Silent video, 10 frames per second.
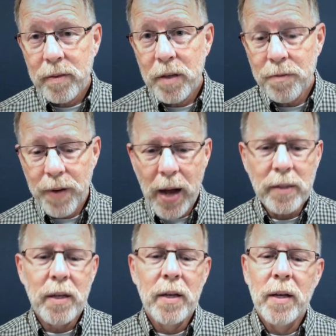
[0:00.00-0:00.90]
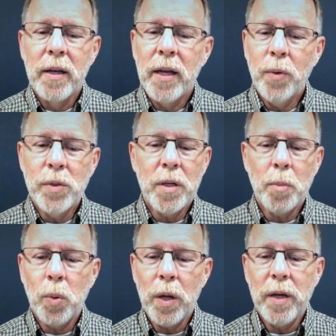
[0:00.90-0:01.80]
In fact, he was in a
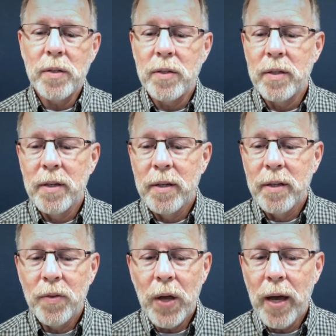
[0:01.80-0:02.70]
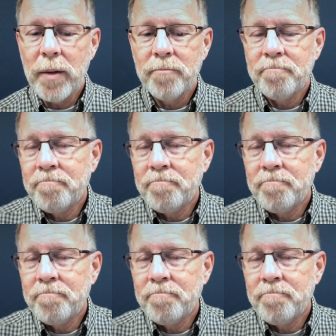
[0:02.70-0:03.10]
place that